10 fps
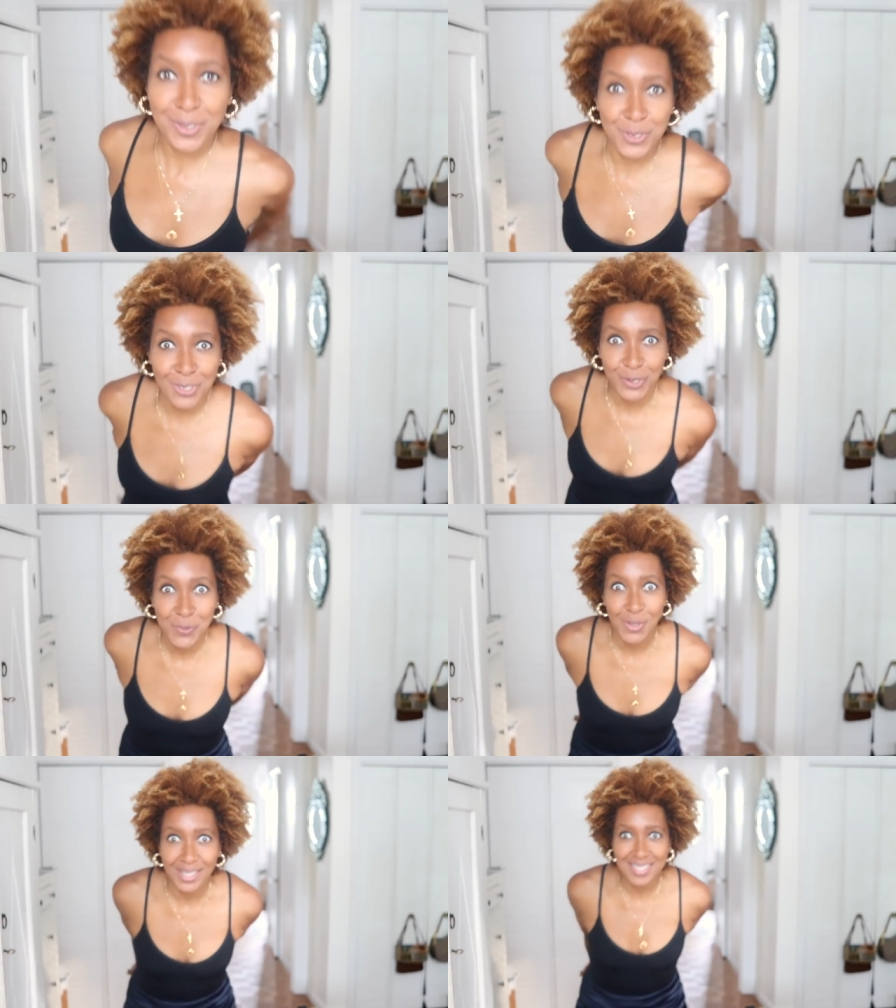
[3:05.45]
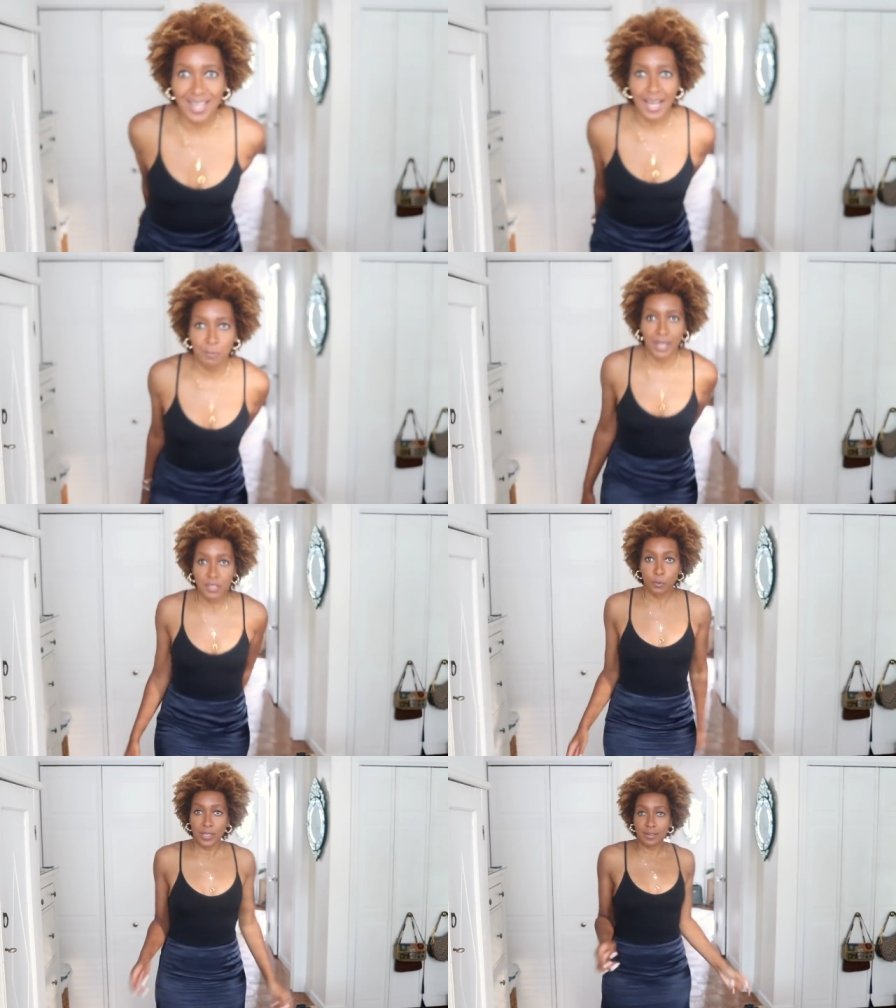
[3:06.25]
So shoe-wise, I
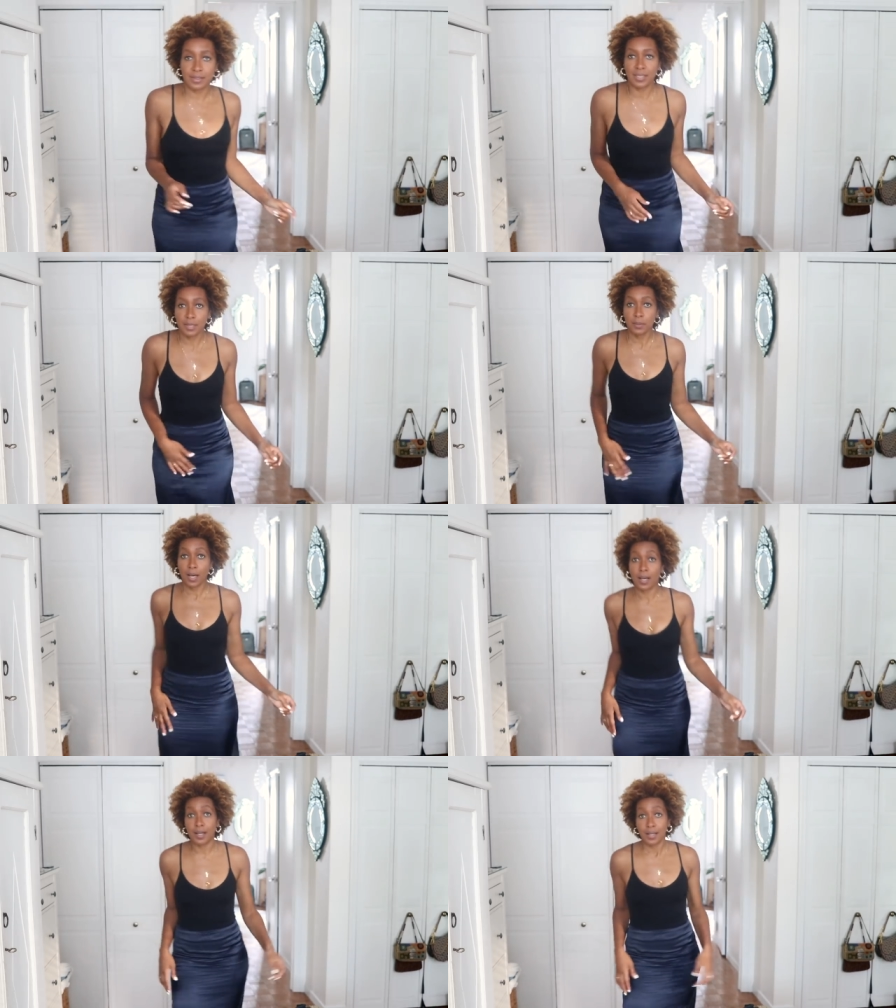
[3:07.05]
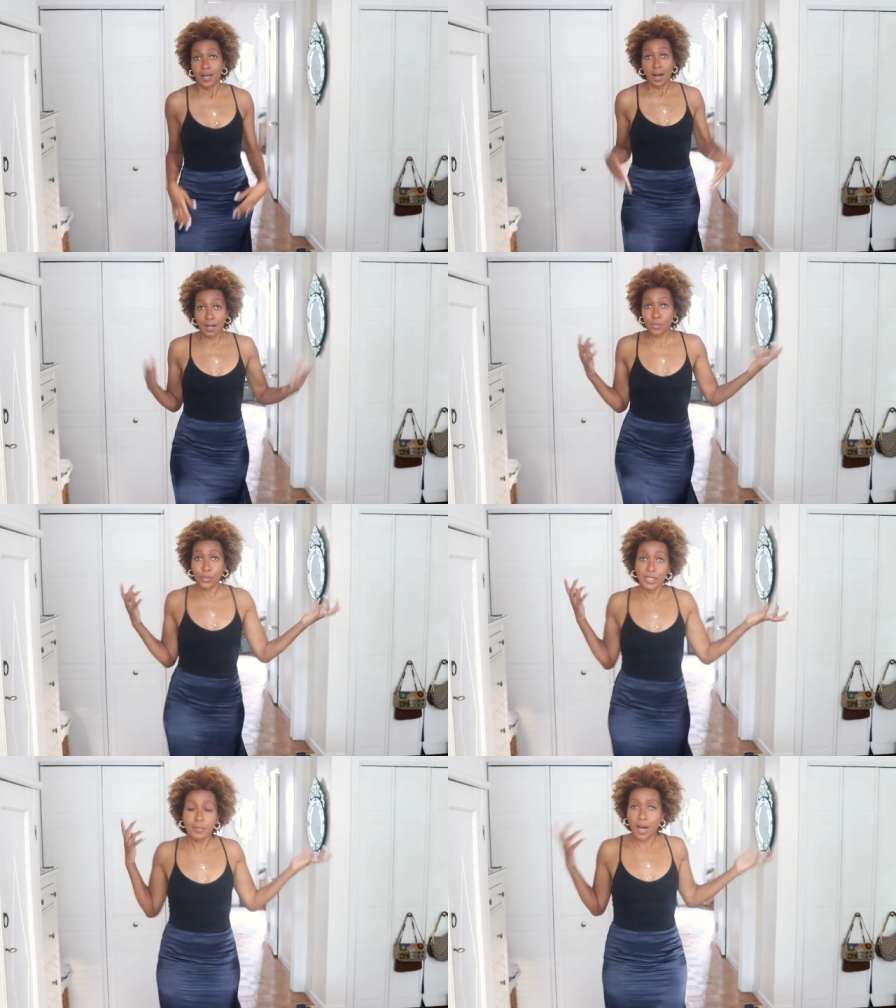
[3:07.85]
went with the, I'll
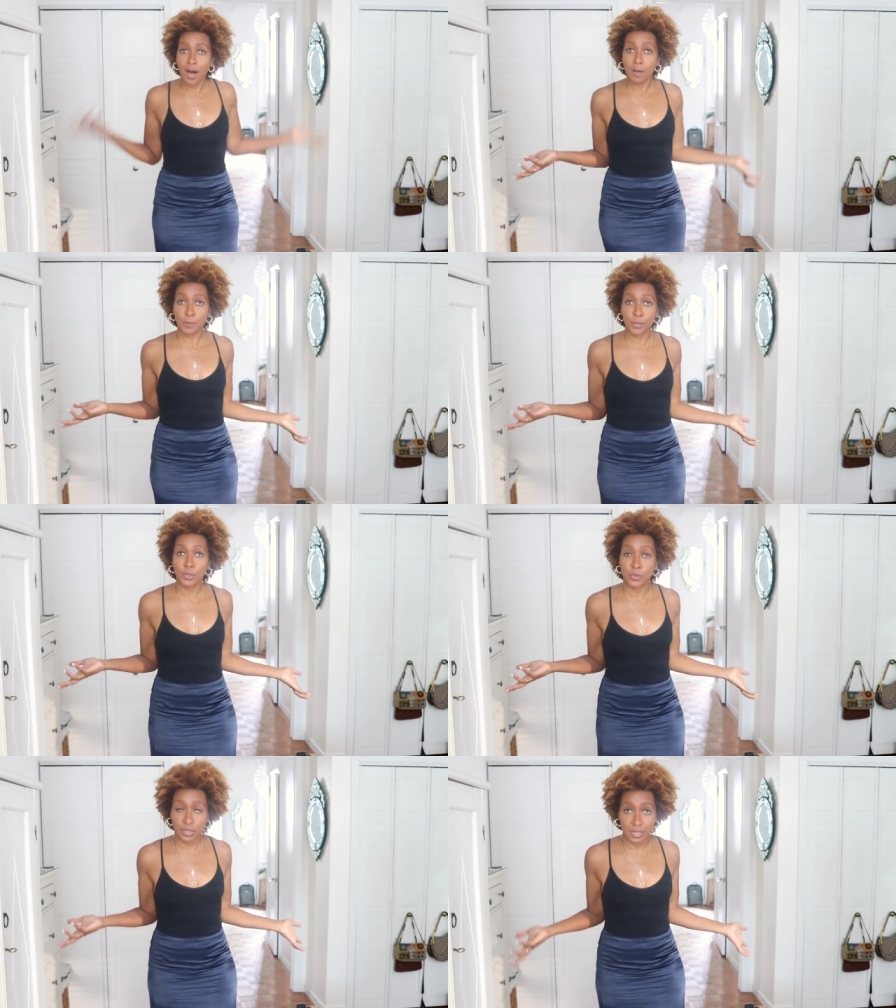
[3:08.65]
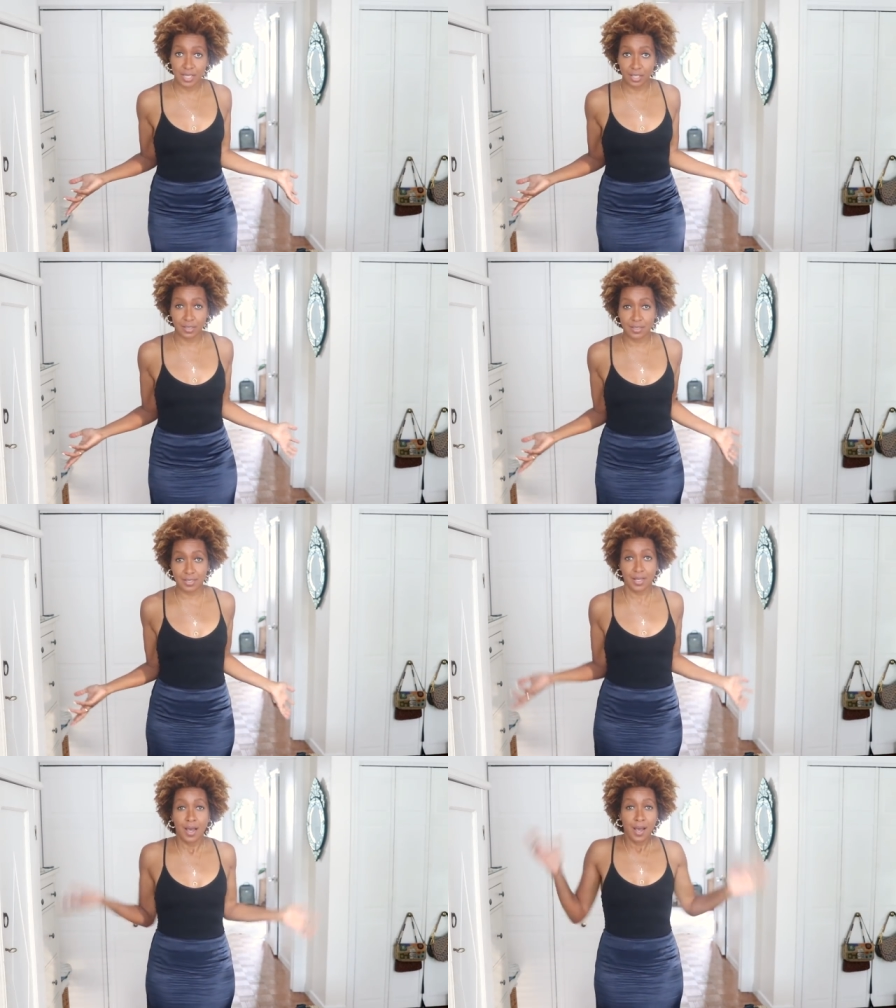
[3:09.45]
call them the Harpoon sneakers, because